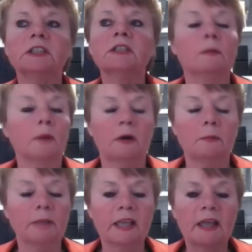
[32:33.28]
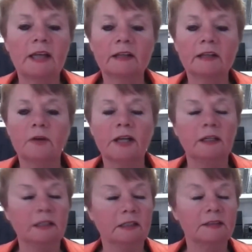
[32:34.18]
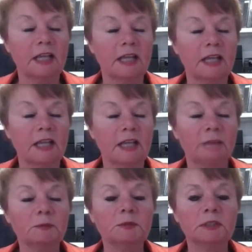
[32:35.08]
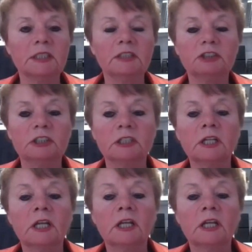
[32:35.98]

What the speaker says: or mechanic find an unacceptable condition,